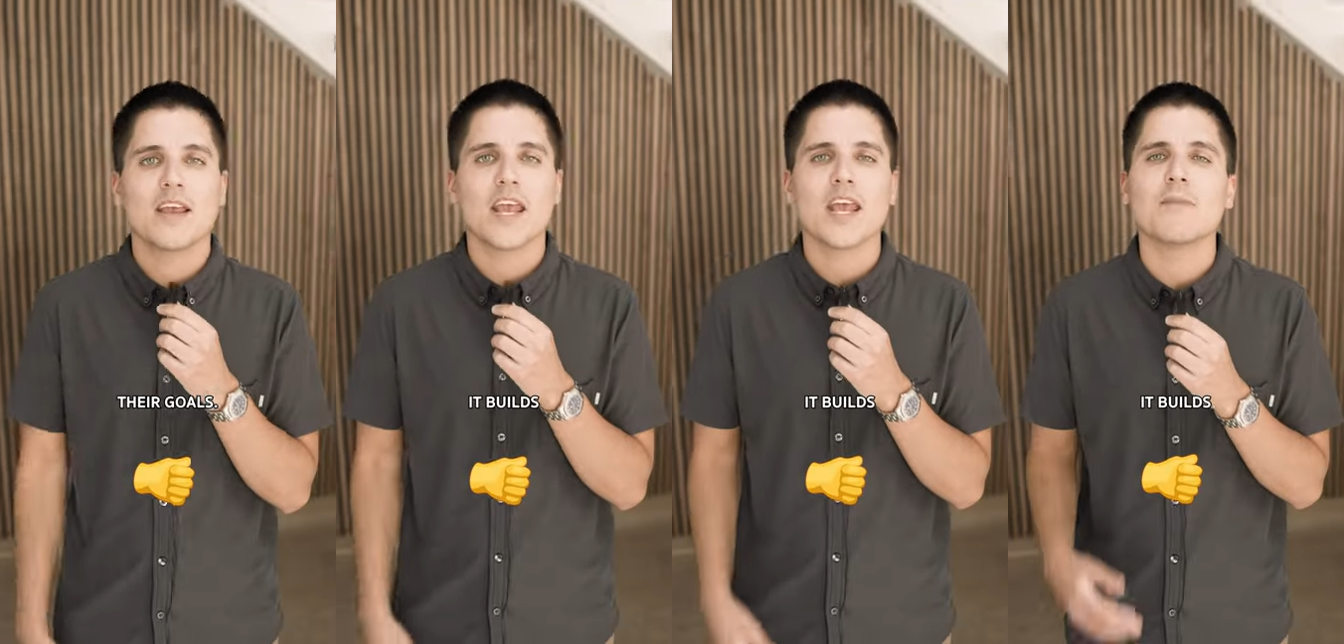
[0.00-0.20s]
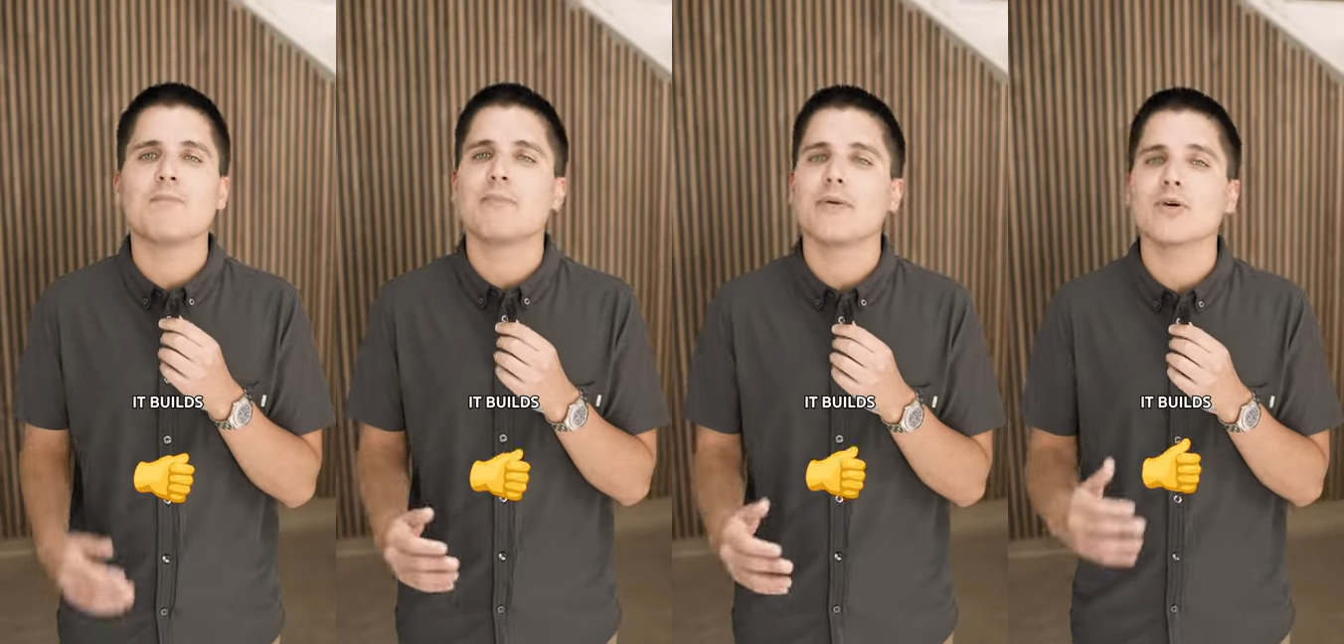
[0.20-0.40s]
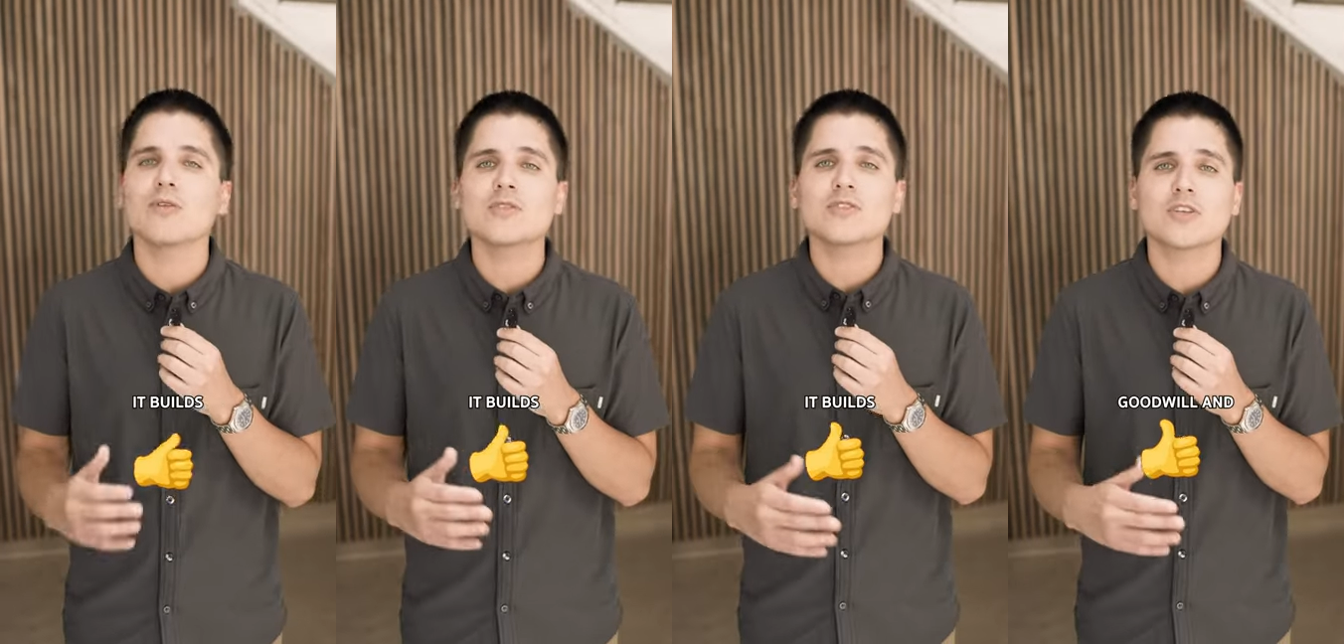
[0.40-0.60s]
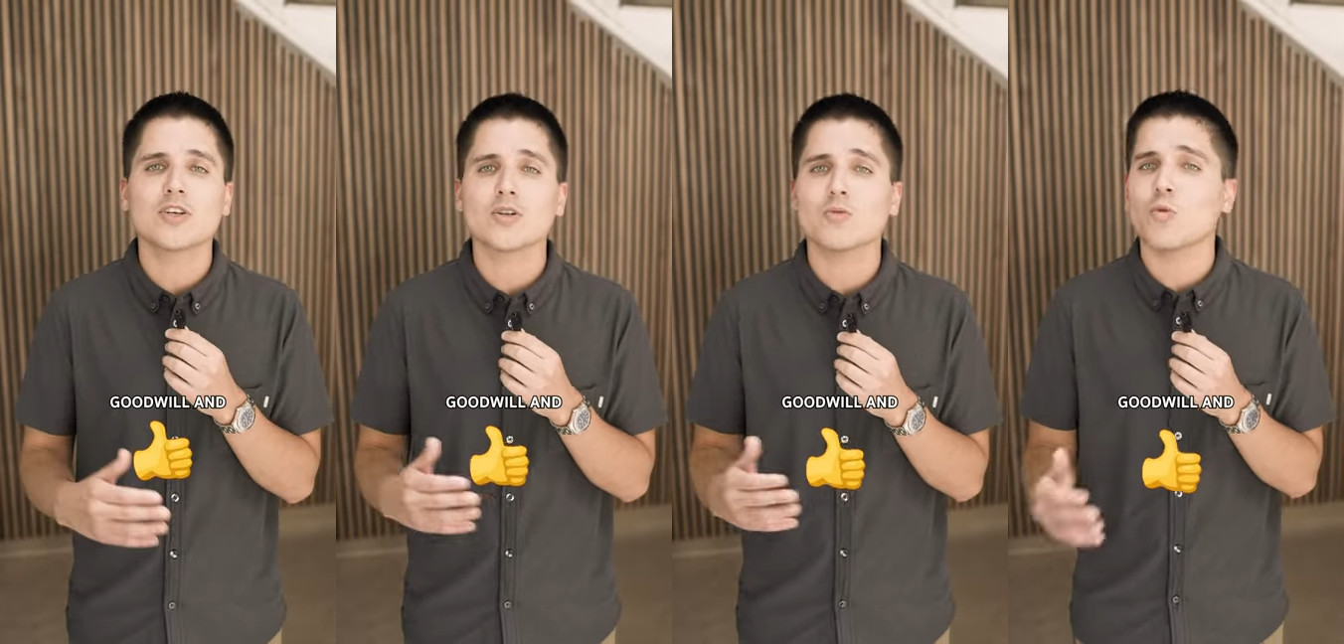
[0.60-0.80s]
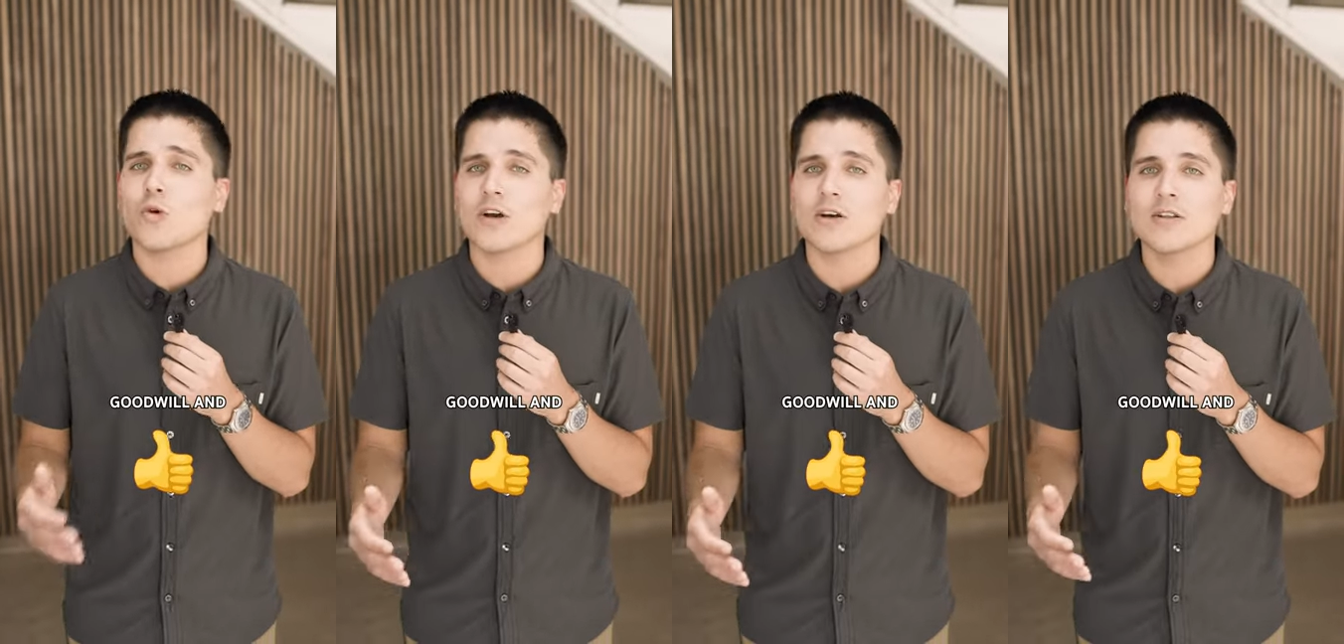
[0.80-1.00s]
It builds
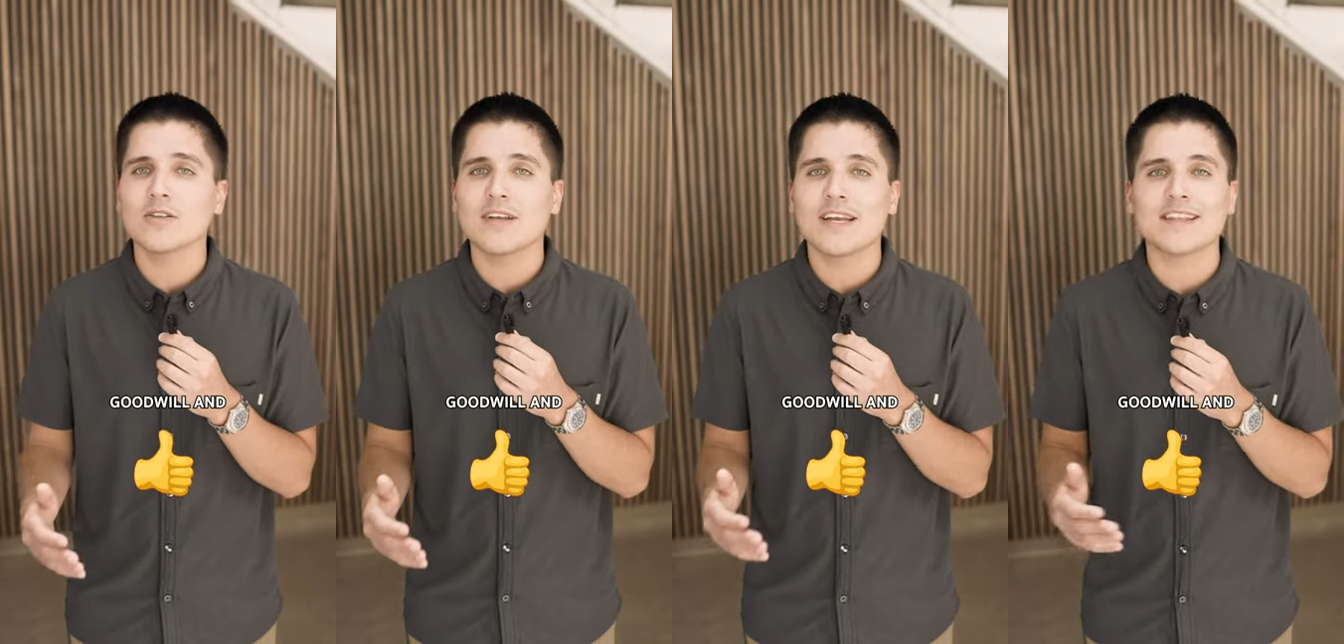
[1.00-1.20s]
goodwill